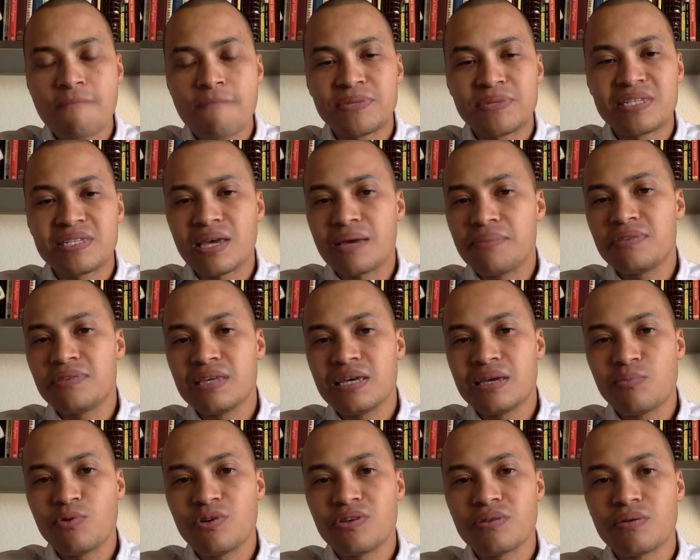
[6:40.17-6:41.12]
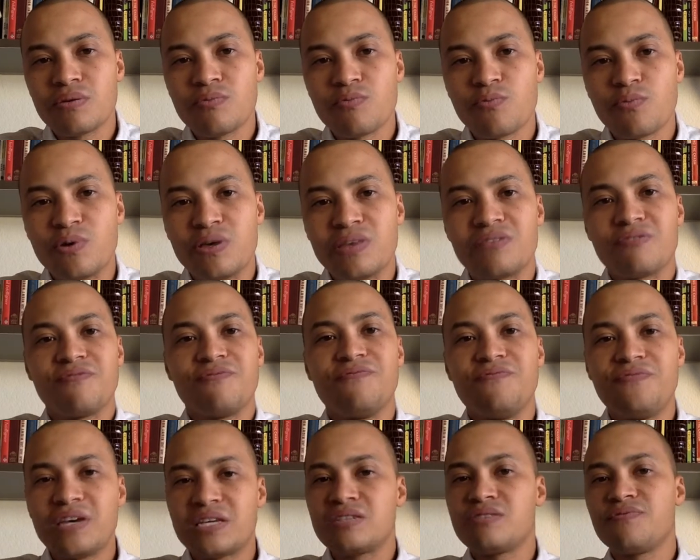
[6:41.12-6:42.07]
Same thing with
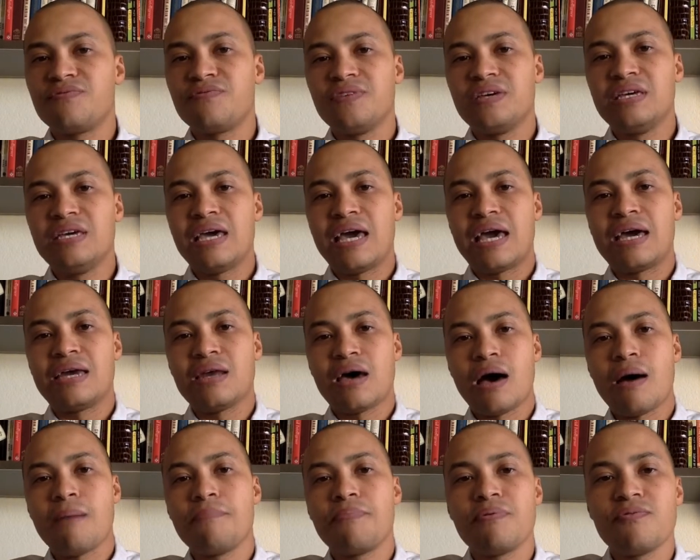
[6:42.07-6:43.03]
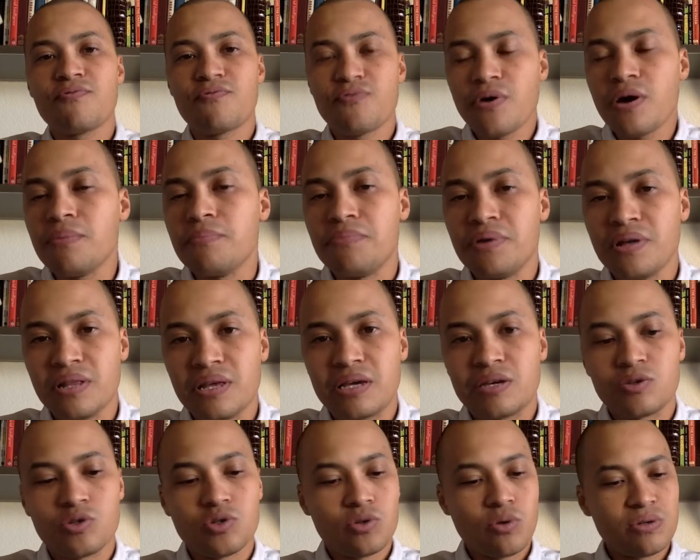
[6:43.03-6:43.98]
fixed fee and upfront
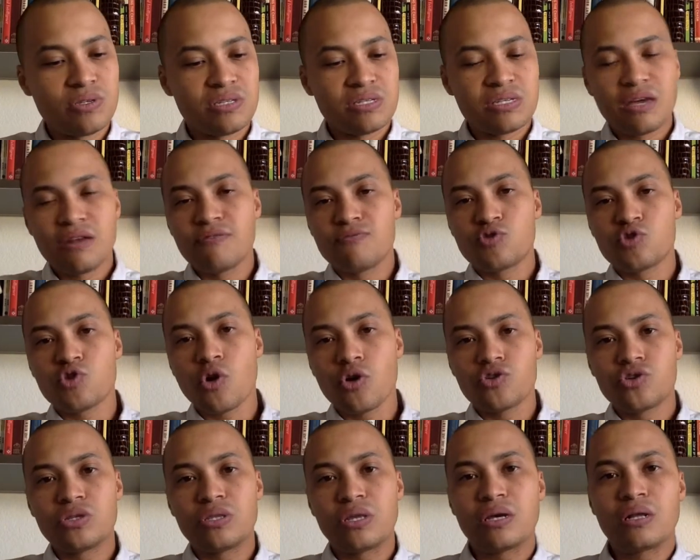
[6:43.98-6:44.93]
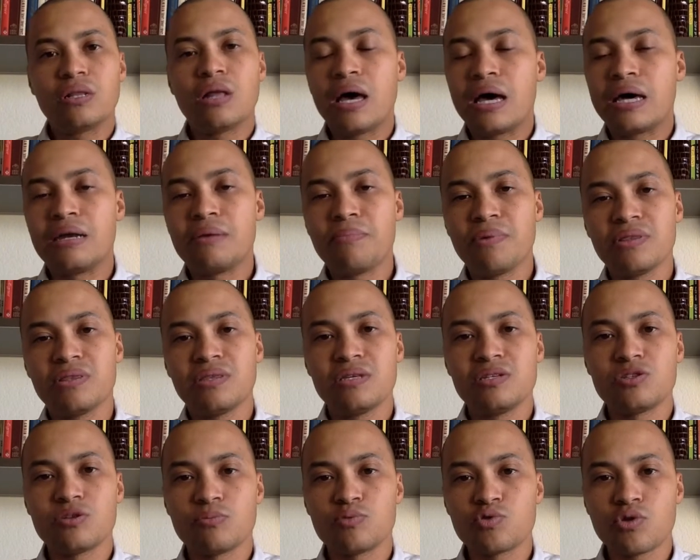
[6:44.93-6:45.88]
billing. So instead of charging the client a monthly
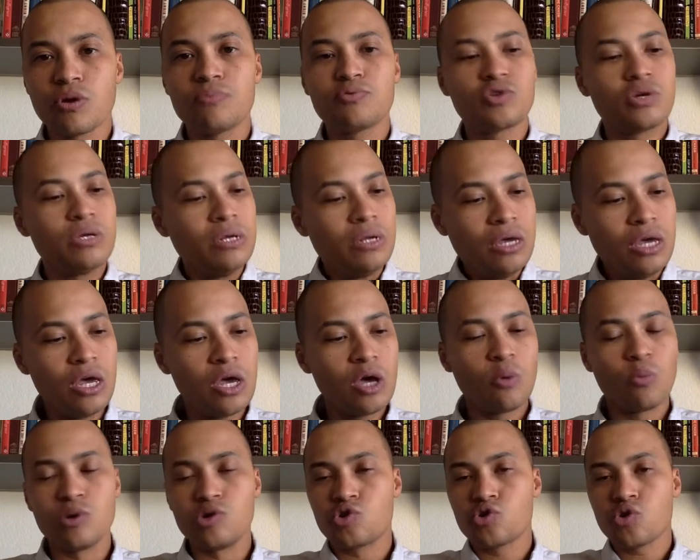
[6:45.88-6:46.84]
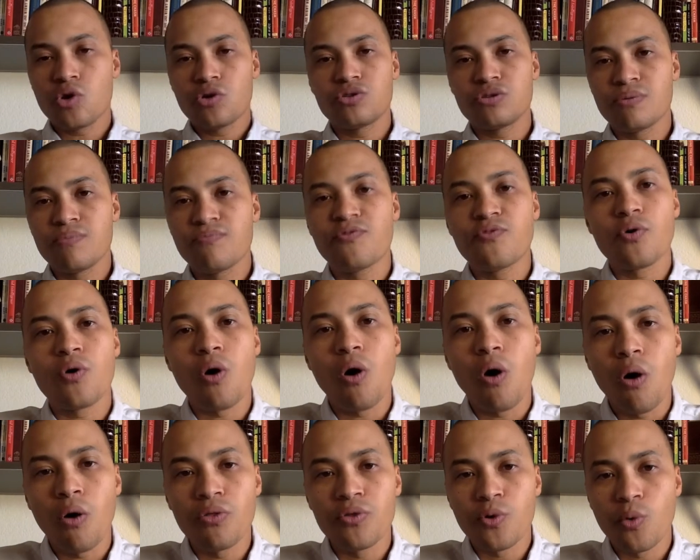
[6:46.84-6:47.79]
subscription, we charge them for
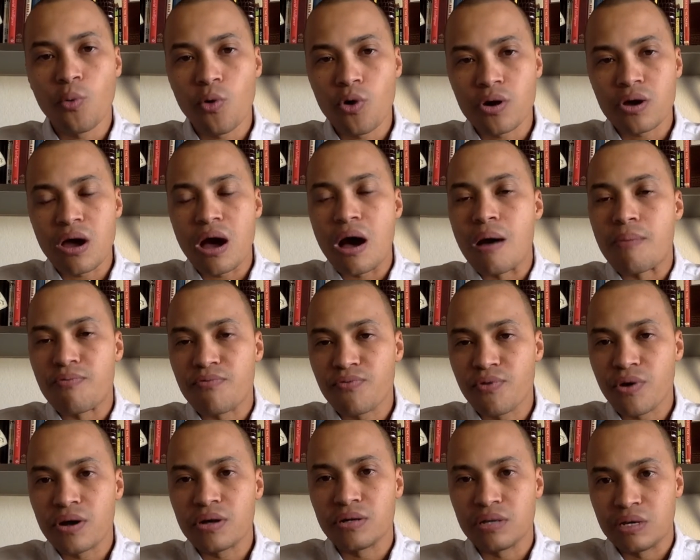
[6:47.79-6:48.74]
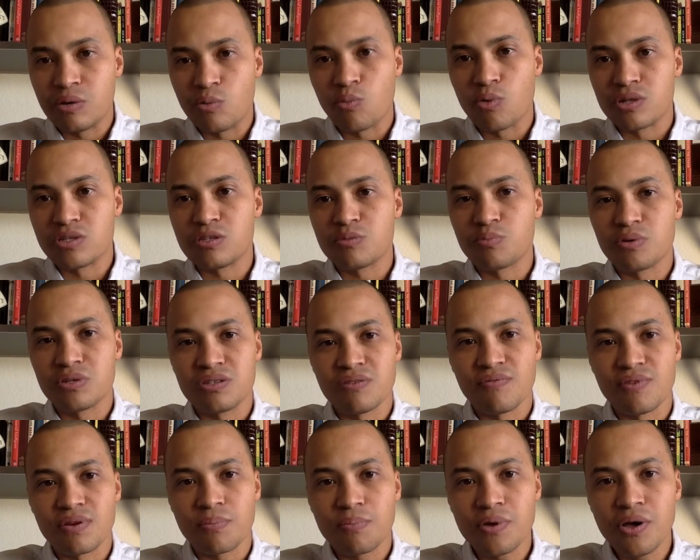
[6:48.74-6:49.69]
all their work upfront in one
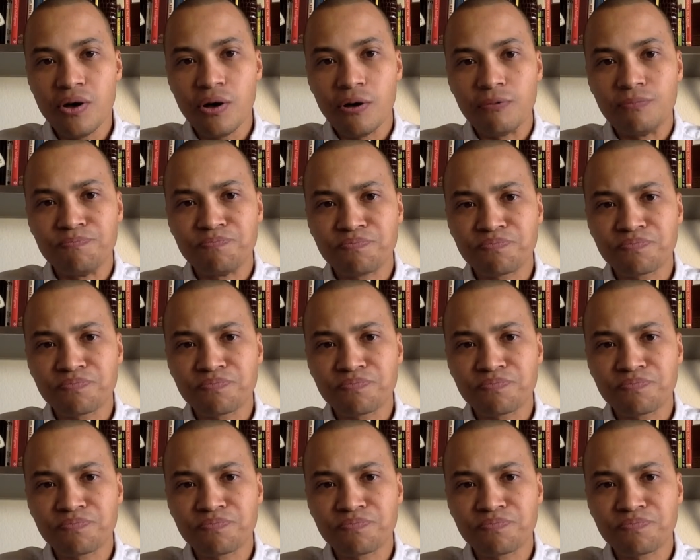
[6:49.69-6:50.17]
specific bill.